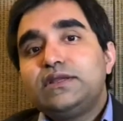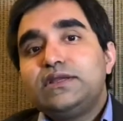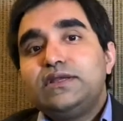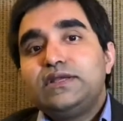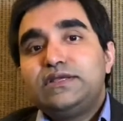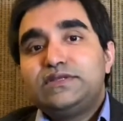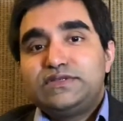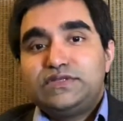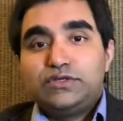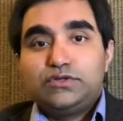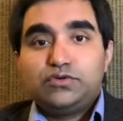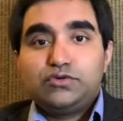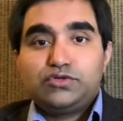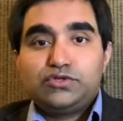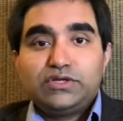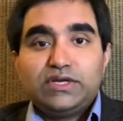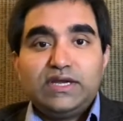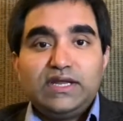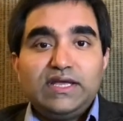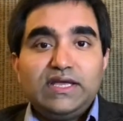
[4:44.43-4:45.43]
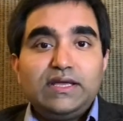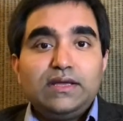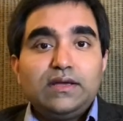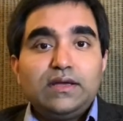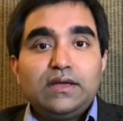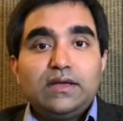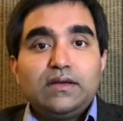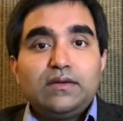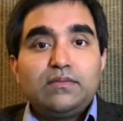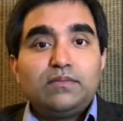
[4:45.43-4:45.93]
is usually
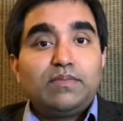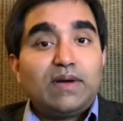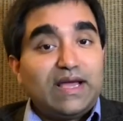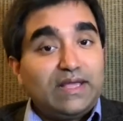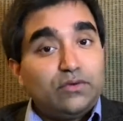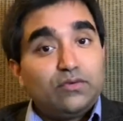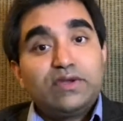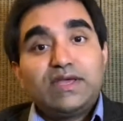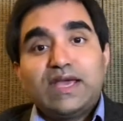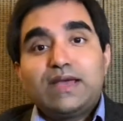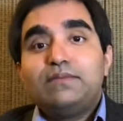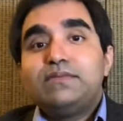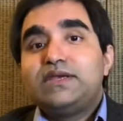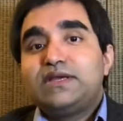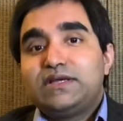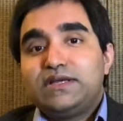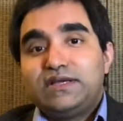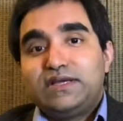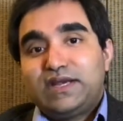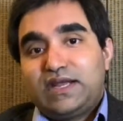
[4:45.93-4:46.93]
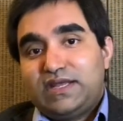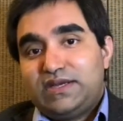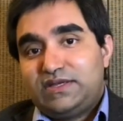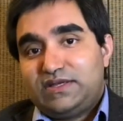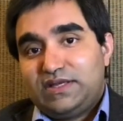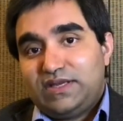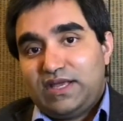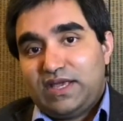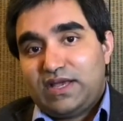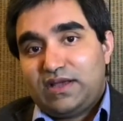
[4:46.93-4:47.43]
biochemical
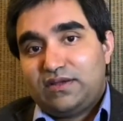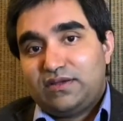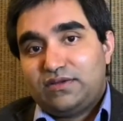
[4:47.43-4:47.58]
criteria,